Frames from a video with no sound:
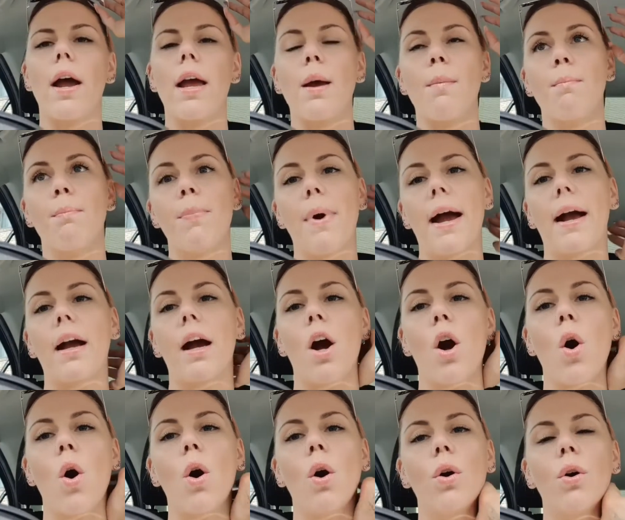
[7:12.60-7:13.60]
I am back at
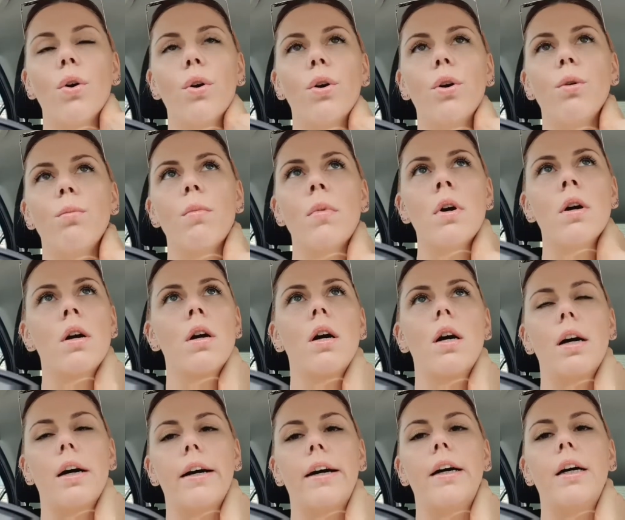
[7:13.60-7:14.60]
home.
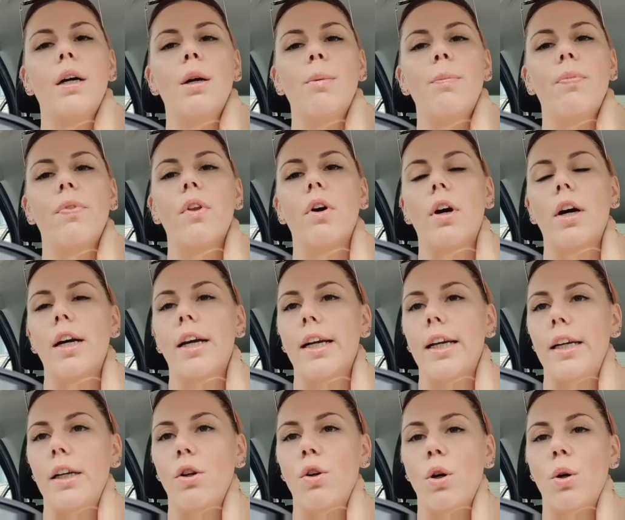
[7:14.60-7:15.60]

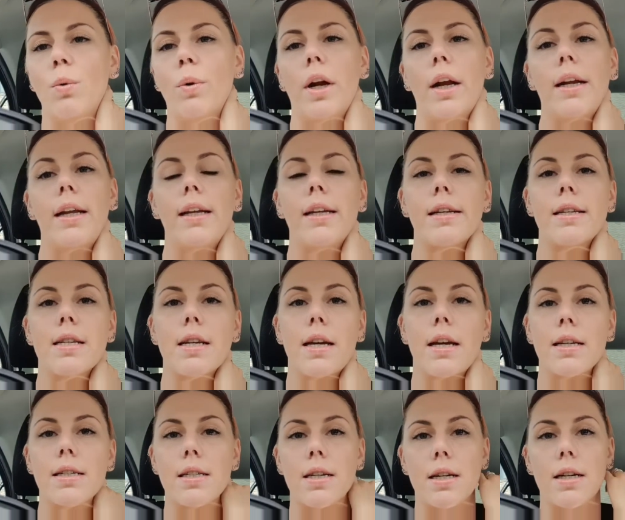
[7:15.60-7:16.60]
I got what I needed to
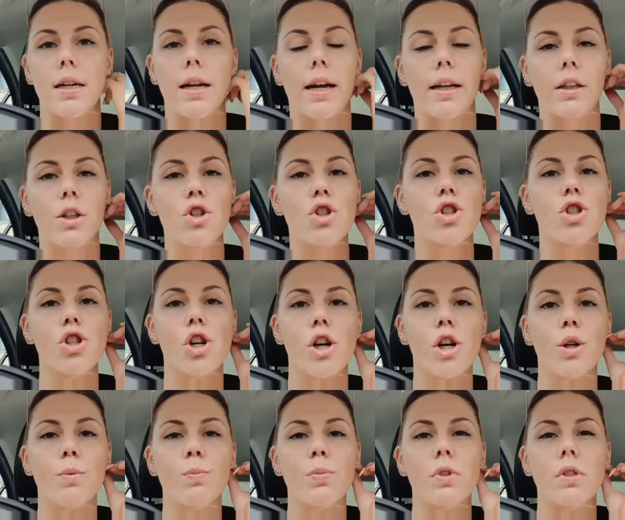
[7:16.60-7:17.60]
get done at the
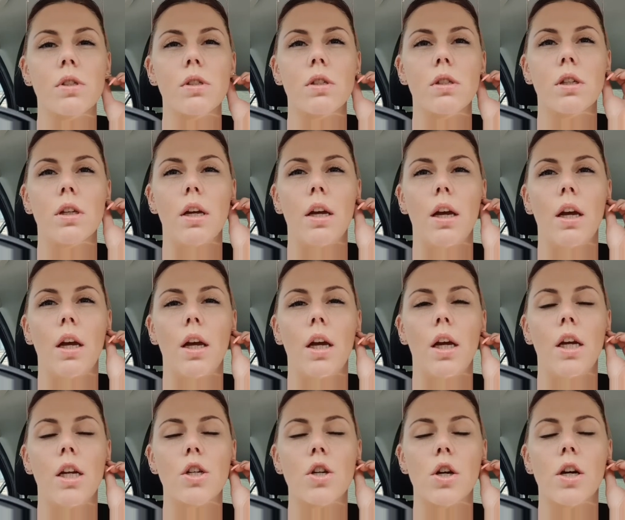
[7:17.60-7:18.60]
shops.
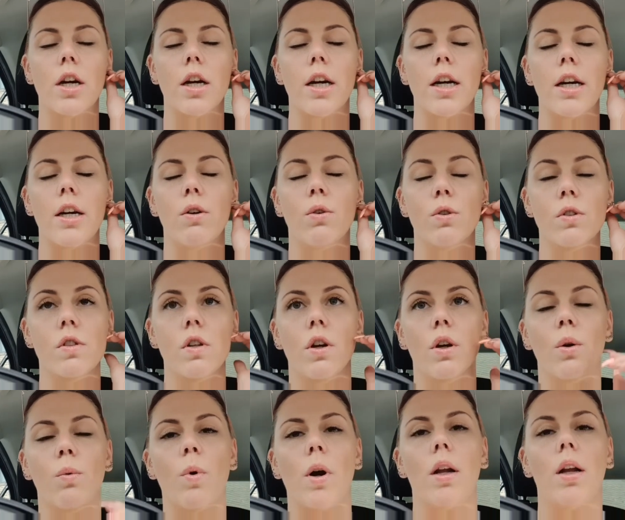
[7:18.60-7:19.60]
And I
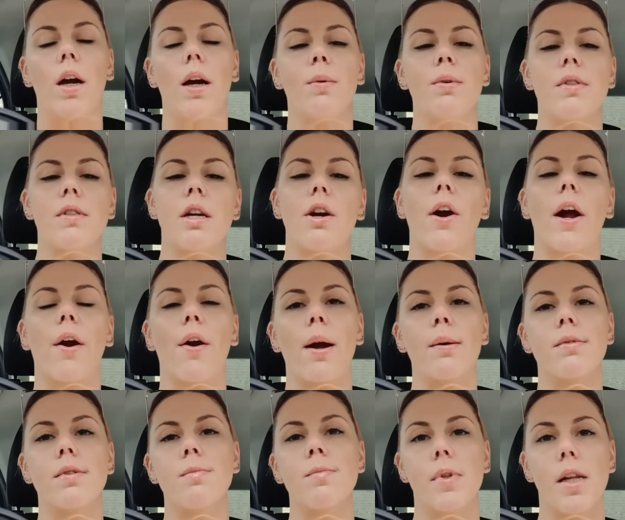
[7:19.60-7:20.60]
also, while I was there, I
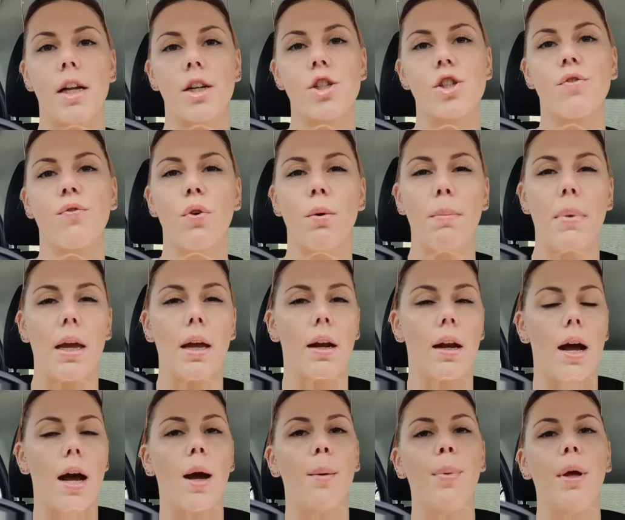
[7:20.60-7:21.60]
grabbed some lunch for me
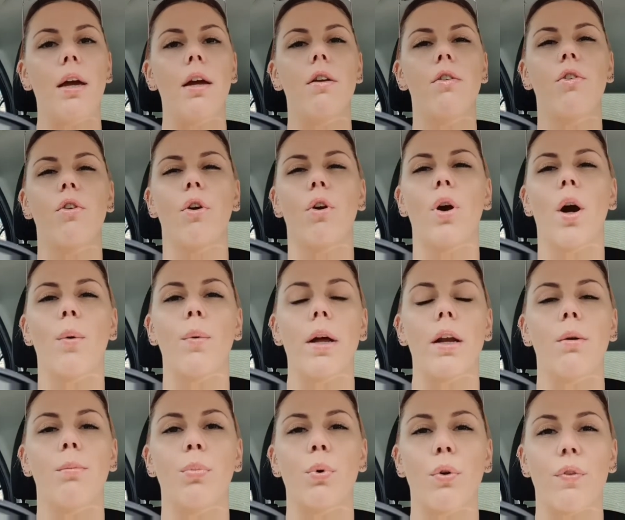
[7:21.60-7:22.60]
and hubby. So I
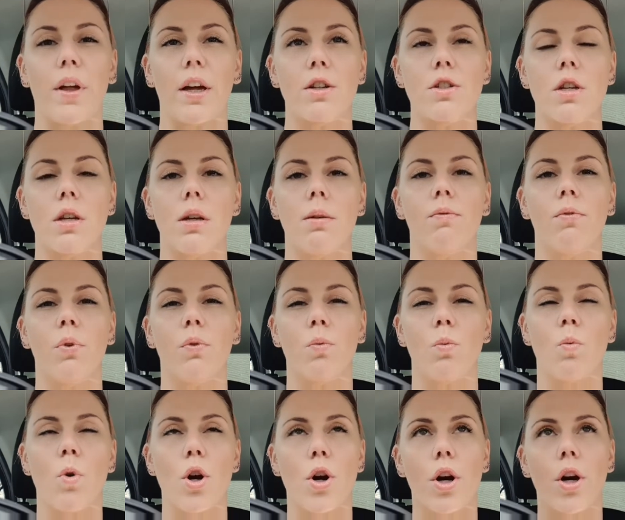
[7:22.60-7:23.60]
went and brought that to him for
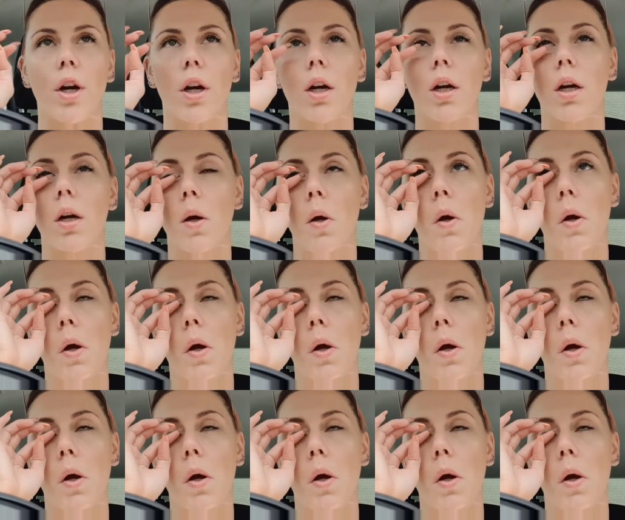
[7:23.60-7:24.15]
work.